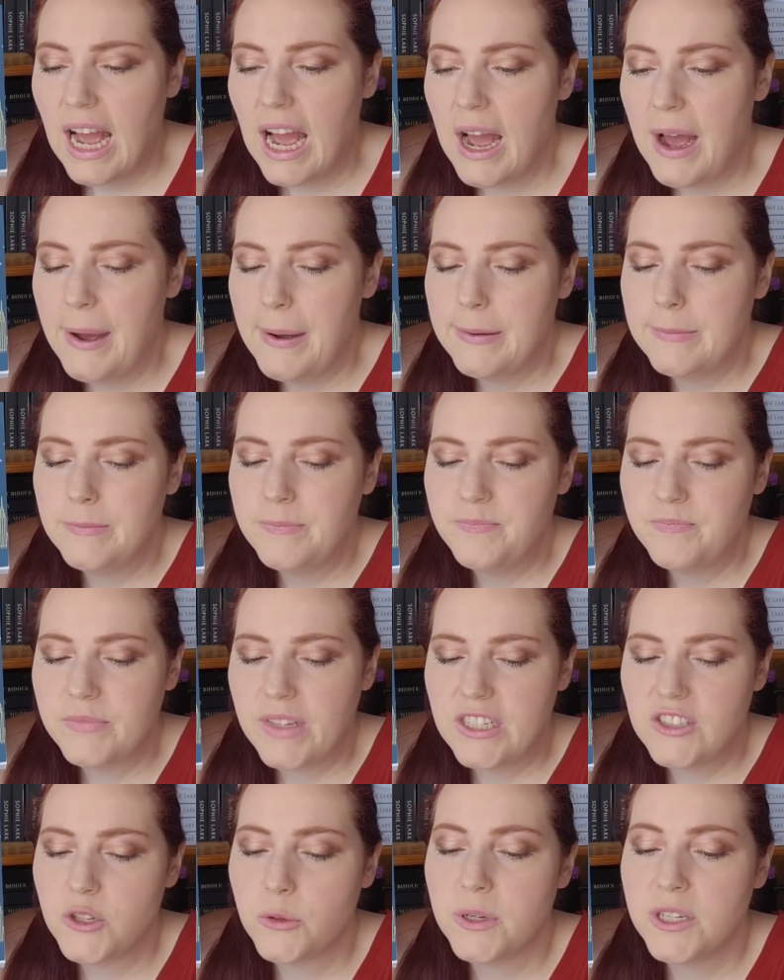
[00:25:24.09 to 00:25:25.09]
Um,
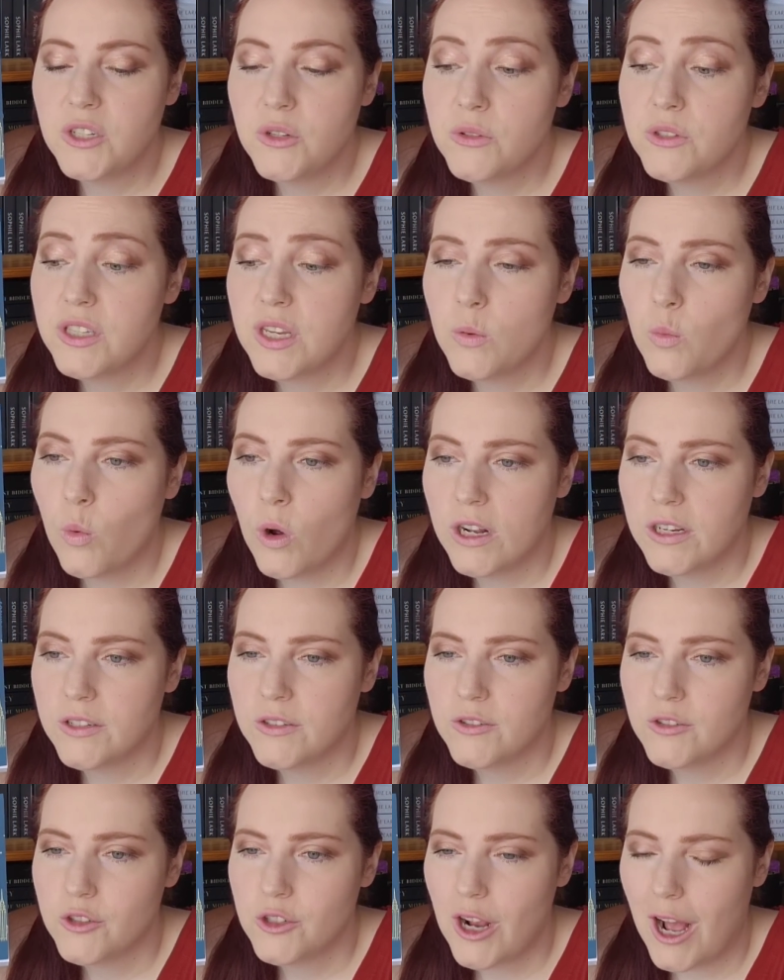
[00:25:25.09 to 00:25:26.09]
and so we do see
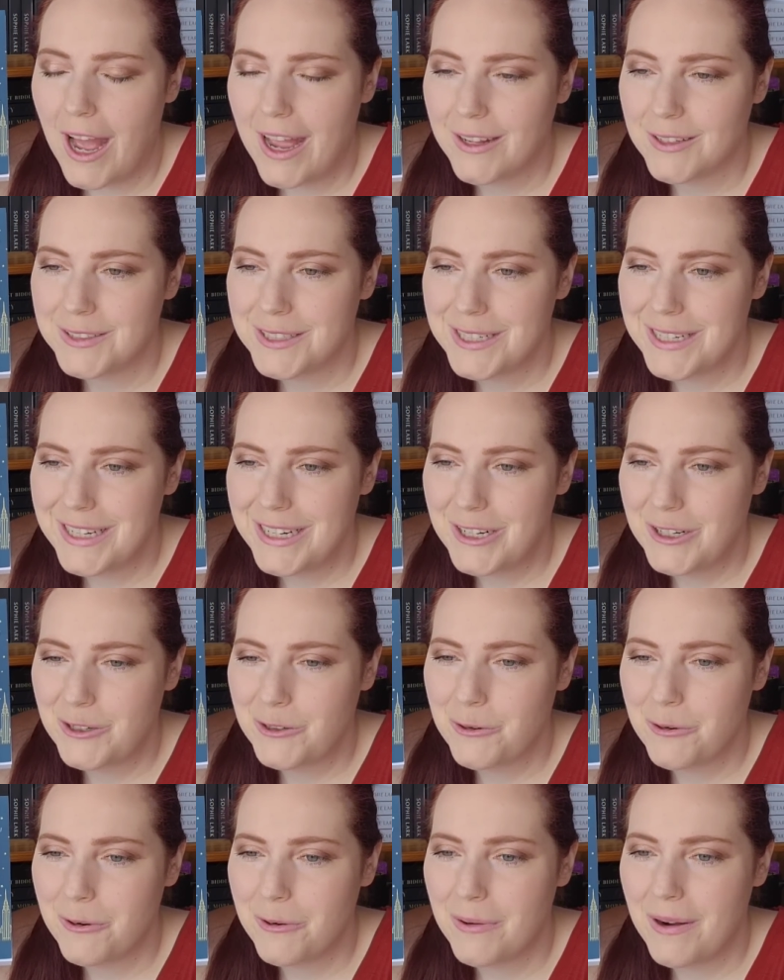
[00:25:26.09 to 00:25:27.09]
one child in
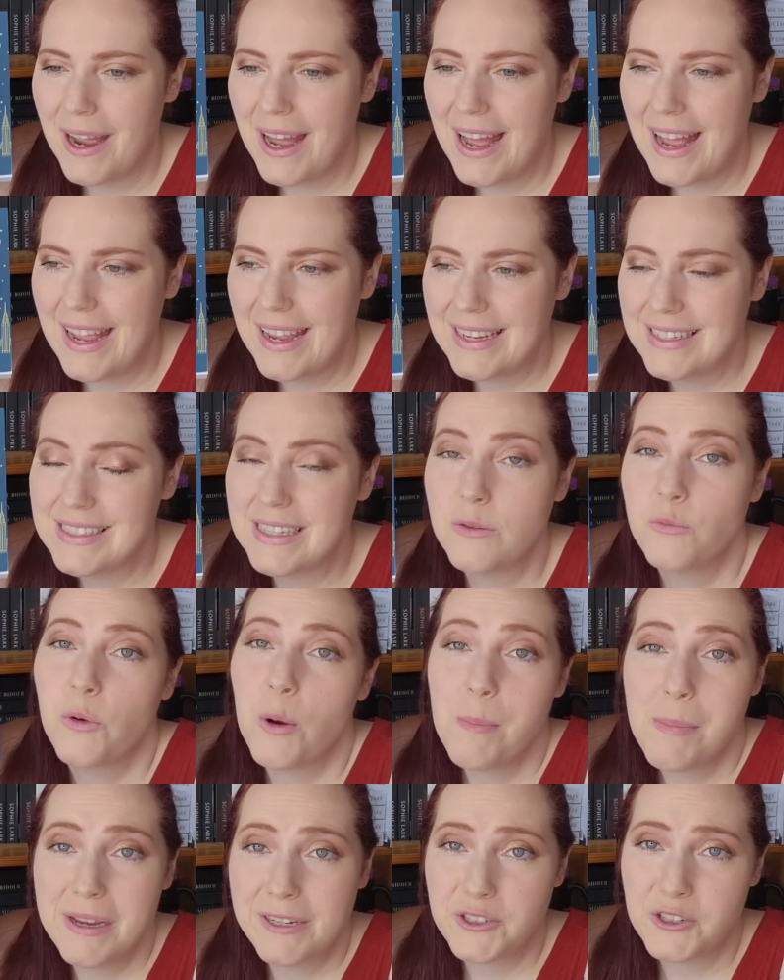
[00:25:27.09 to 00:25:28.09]
here who is in
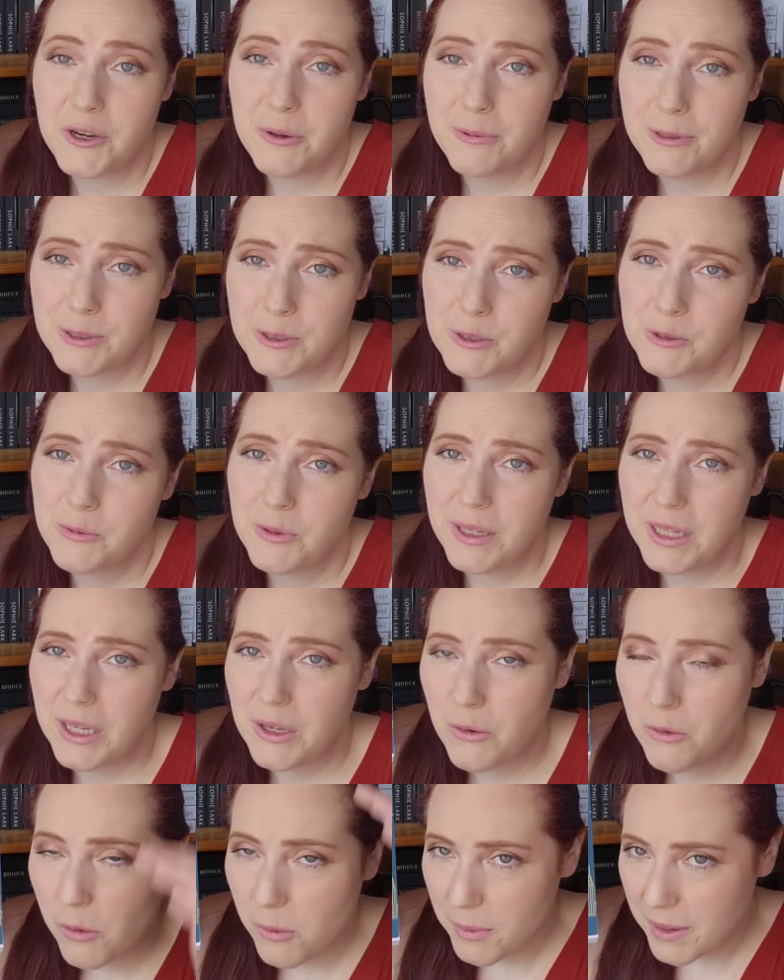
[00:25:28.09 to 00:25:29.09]
remission, which is
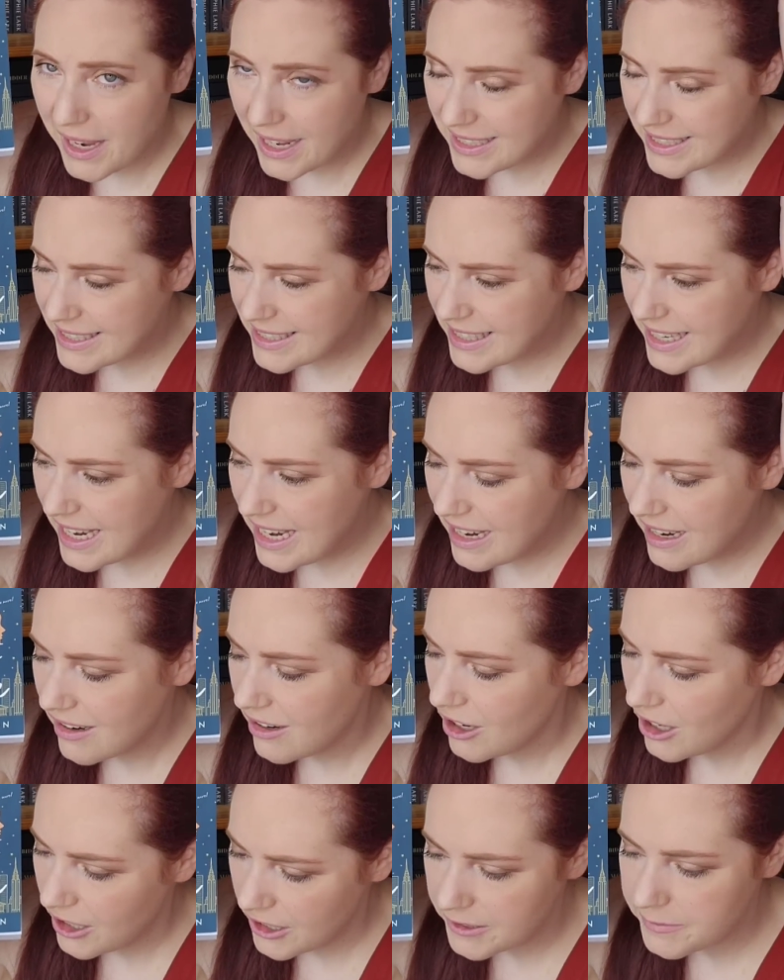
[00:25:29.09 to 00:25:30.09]
really cool. We got to see
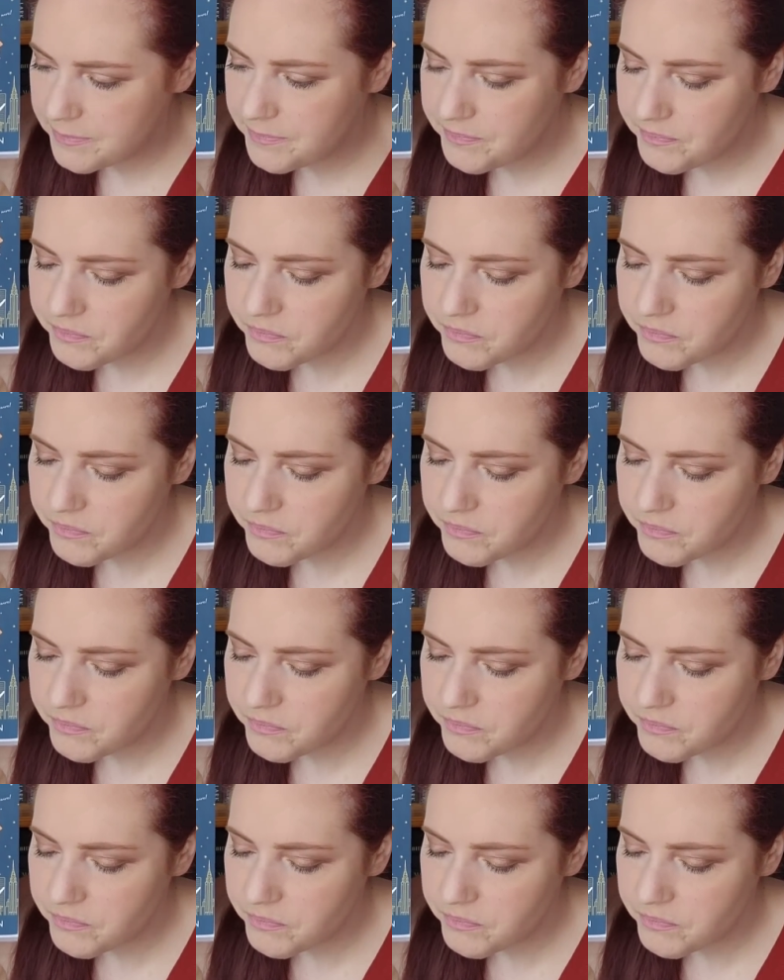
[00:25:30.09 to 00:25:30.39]
her.